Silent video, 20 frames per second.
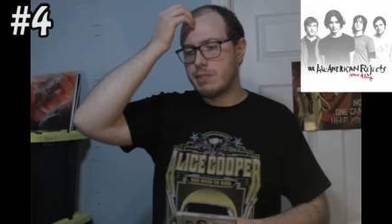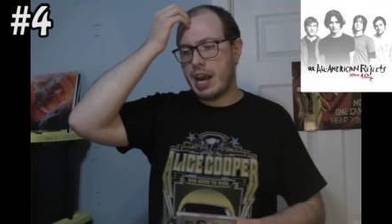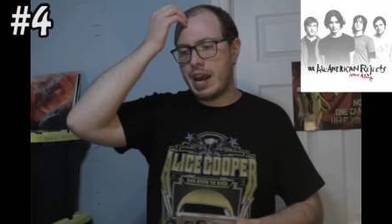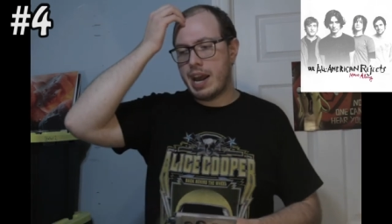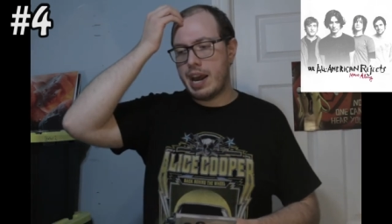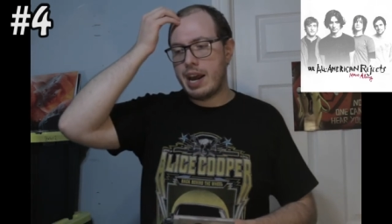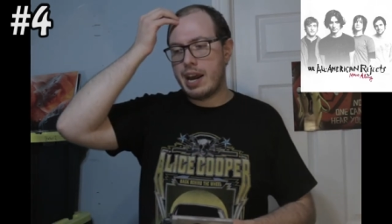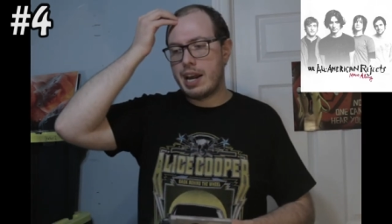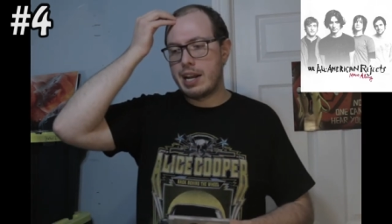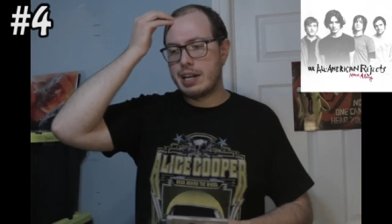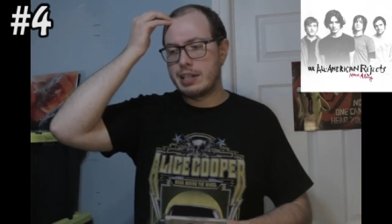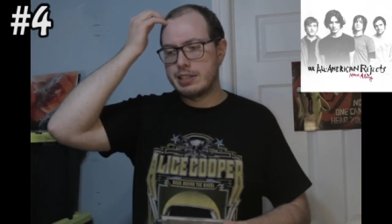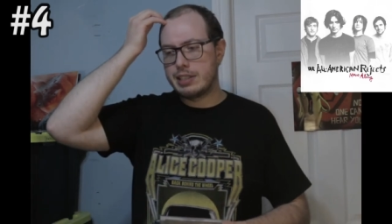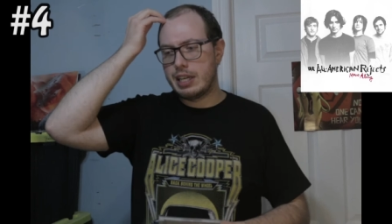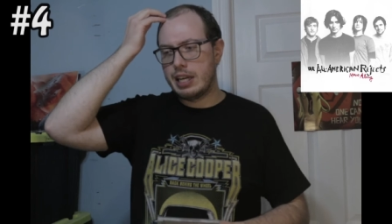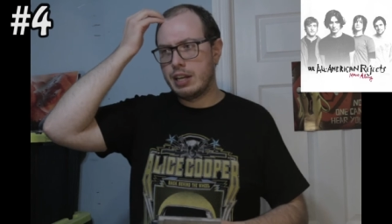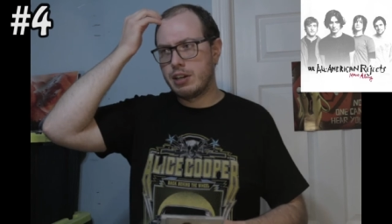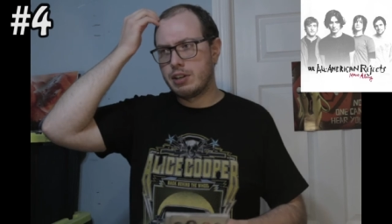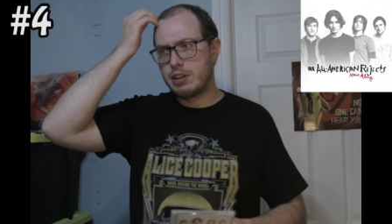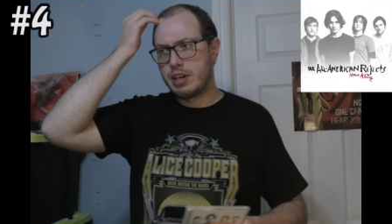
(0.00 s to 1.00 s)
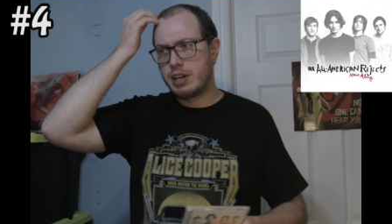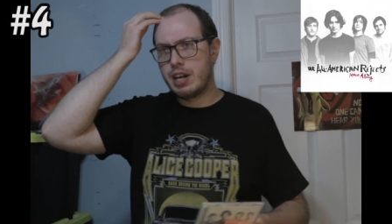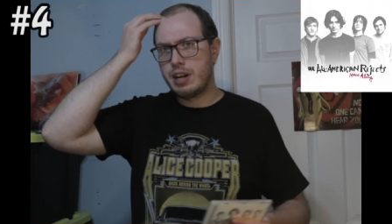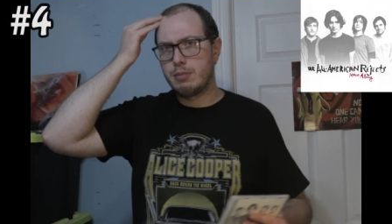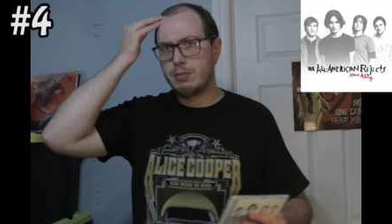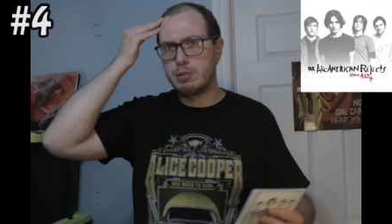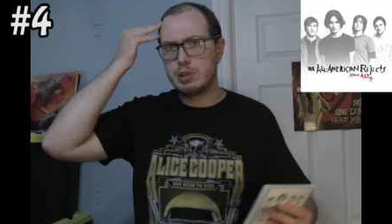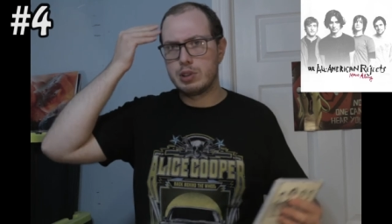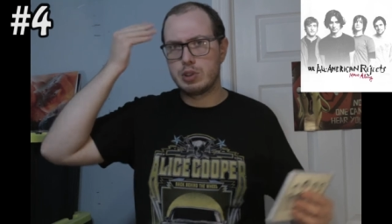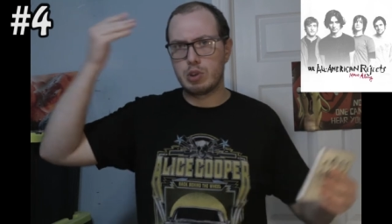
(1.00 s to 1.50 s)
And
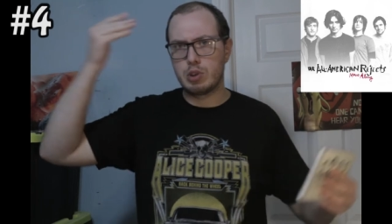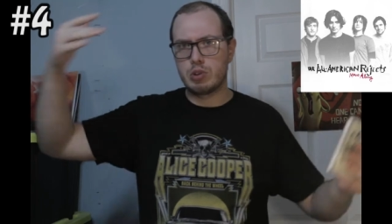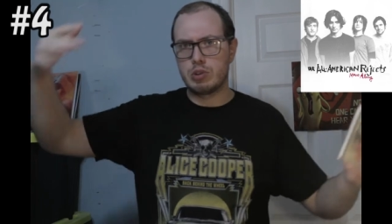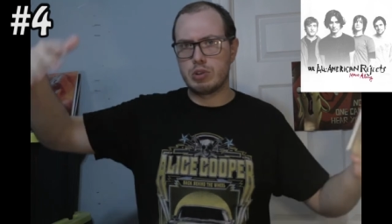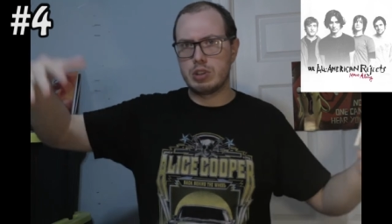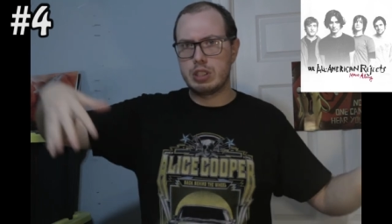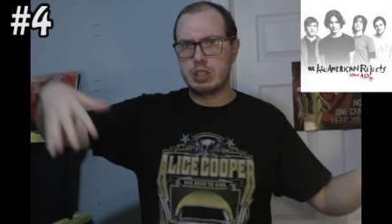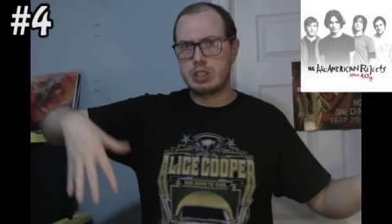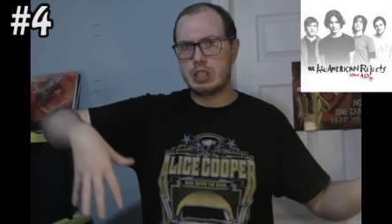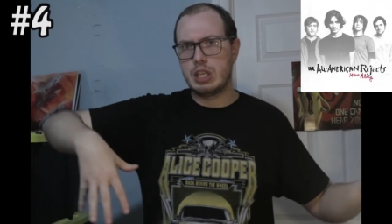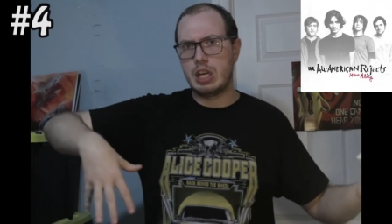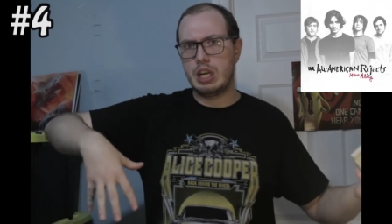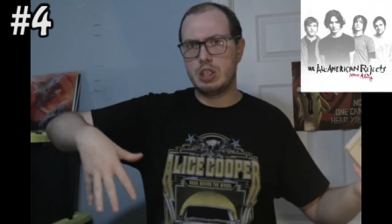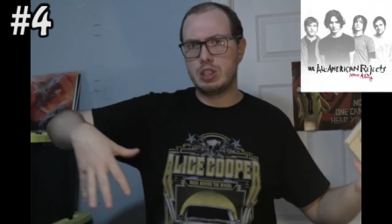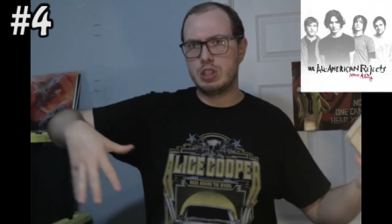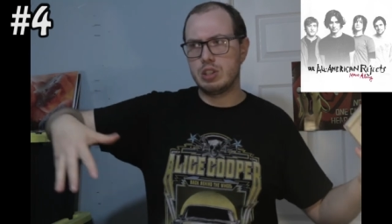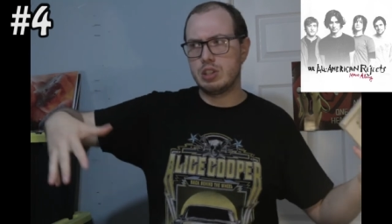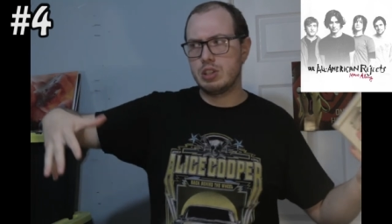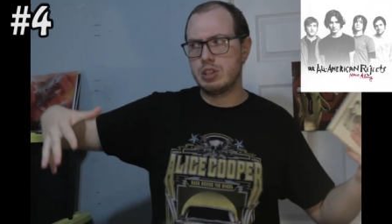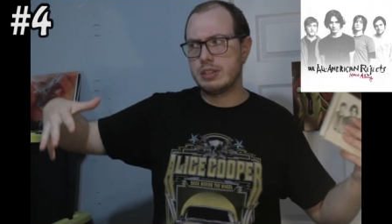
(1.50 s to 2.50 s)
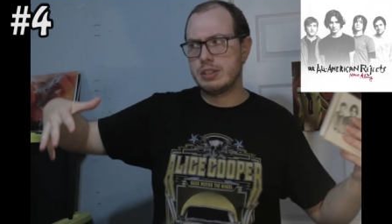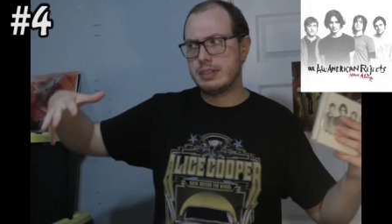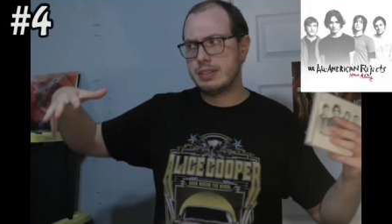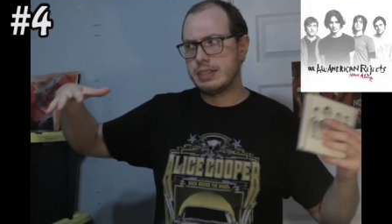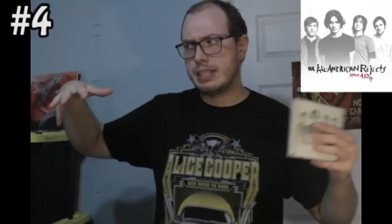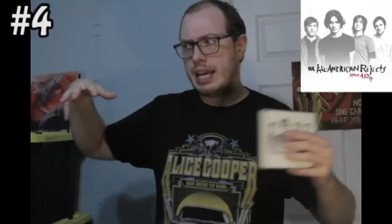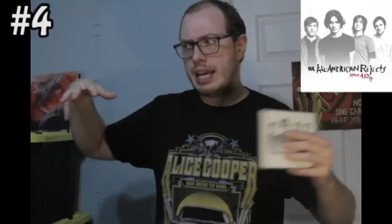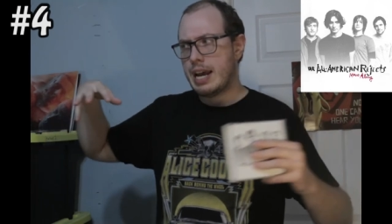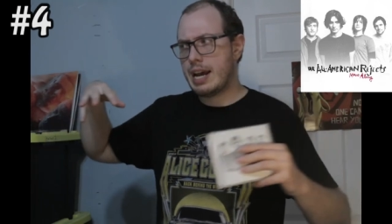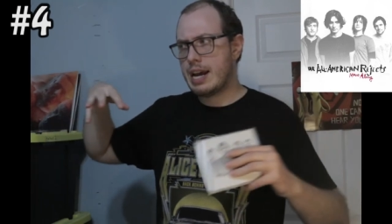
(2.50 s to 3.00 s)
internet was early stages
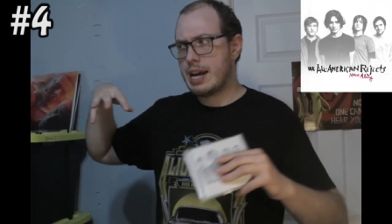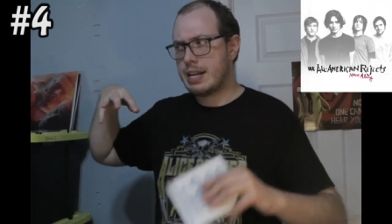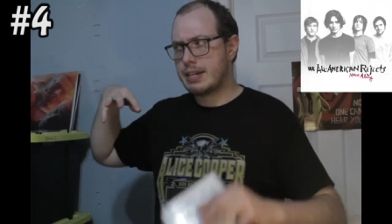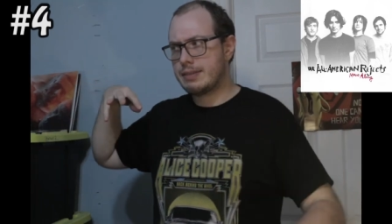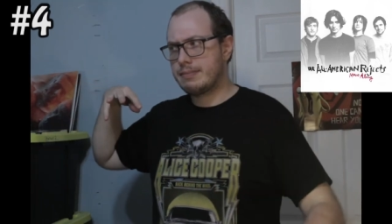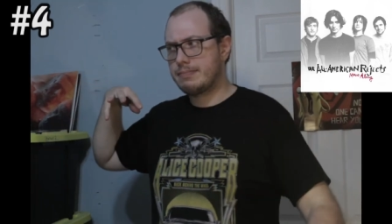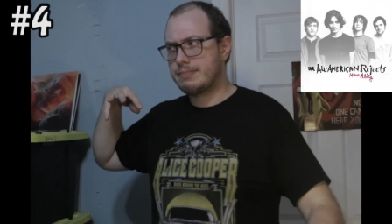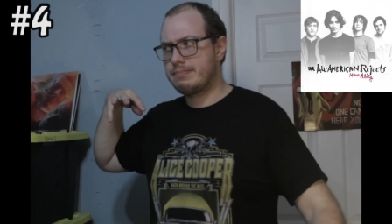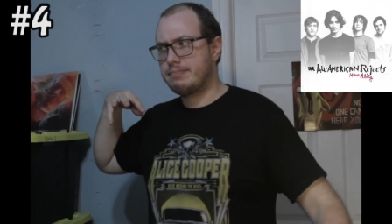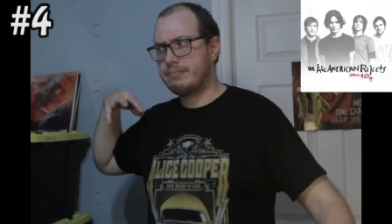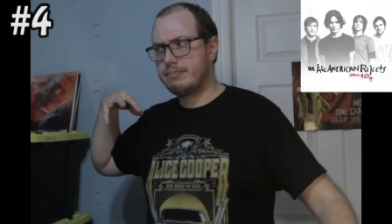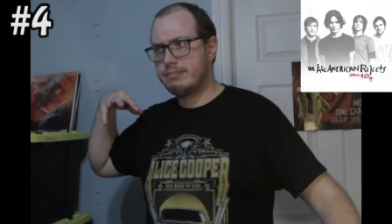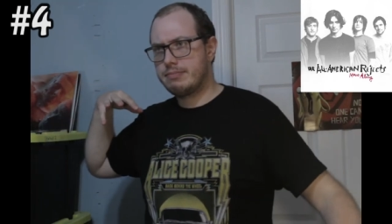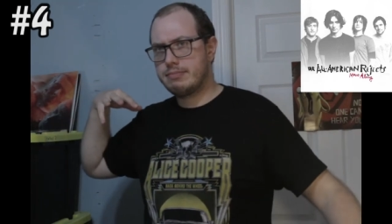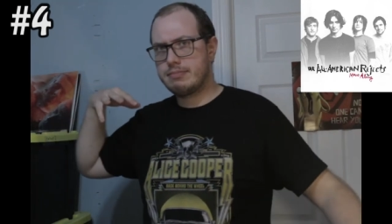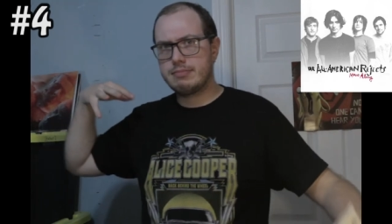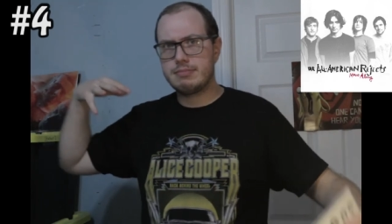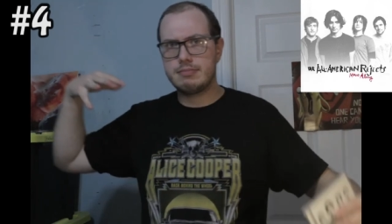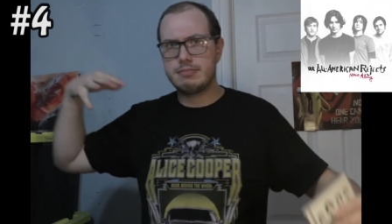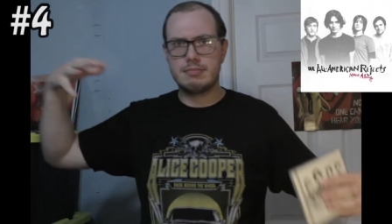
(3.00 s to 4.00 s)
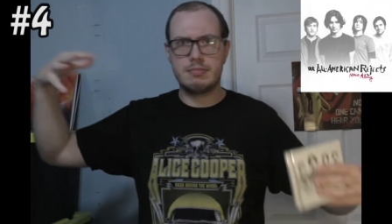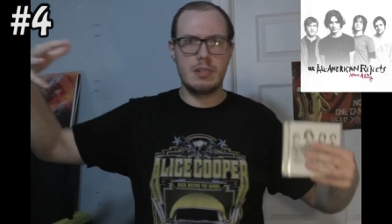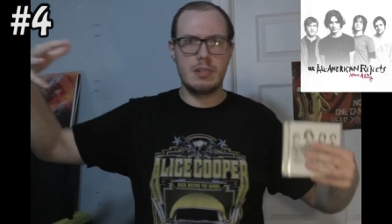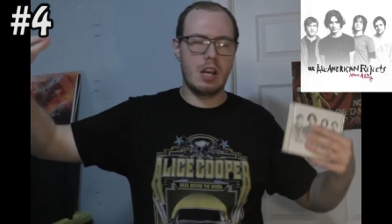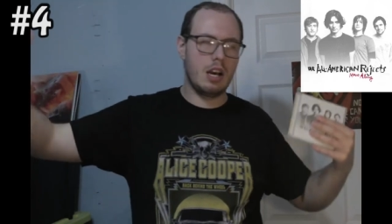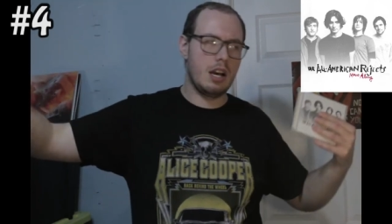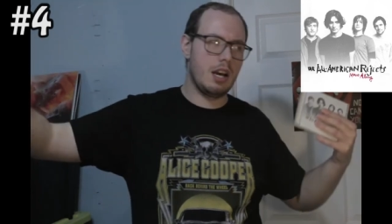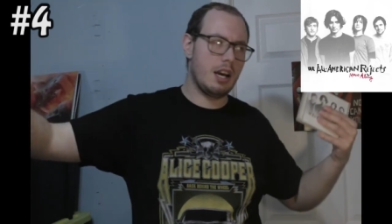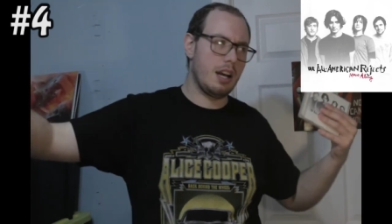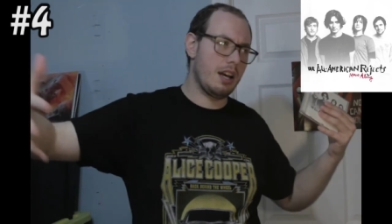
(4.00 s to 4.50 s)
that
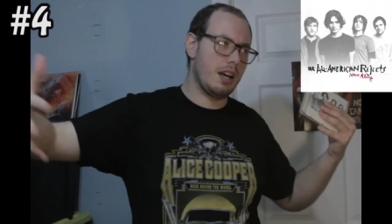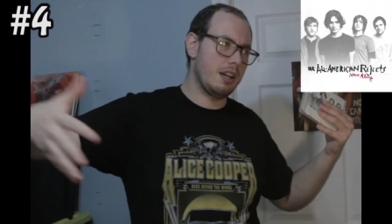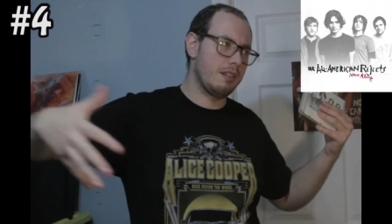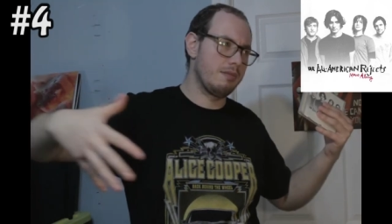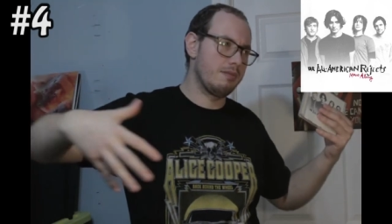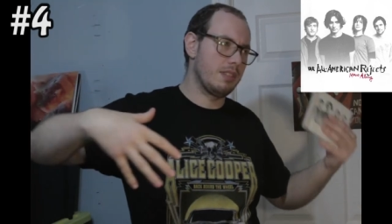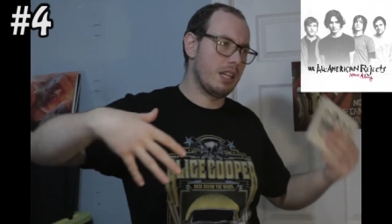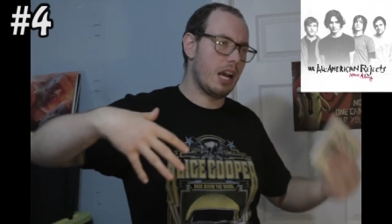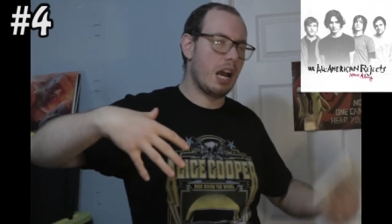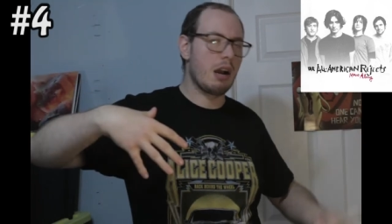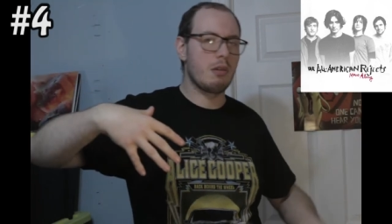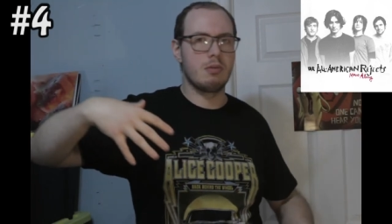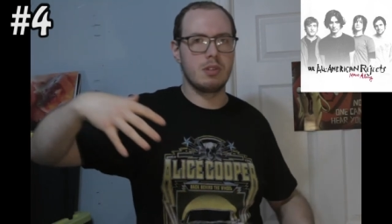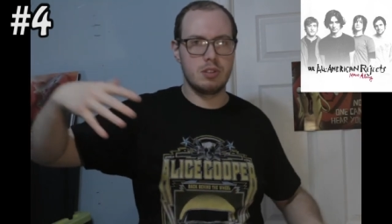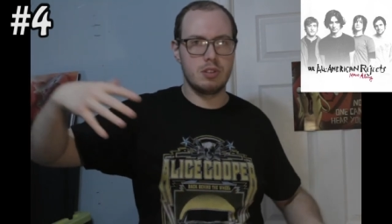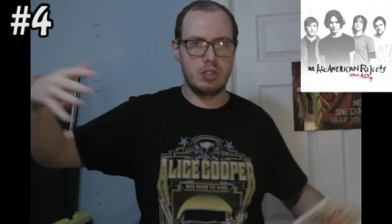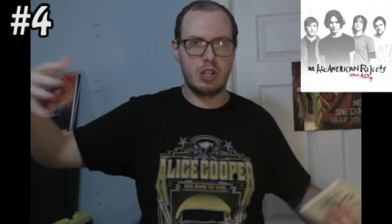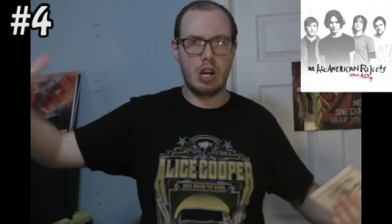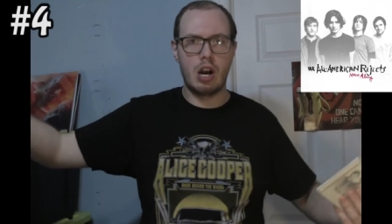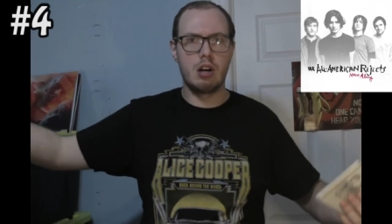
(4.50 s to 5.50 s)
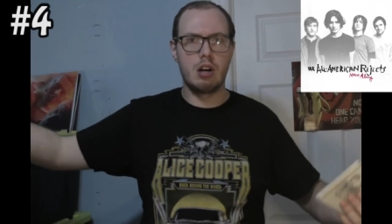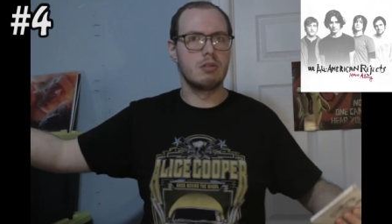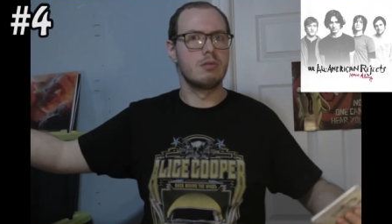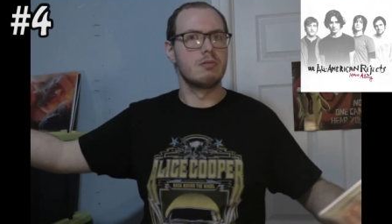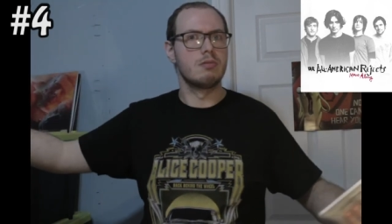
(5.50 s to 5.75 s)
uh, I was young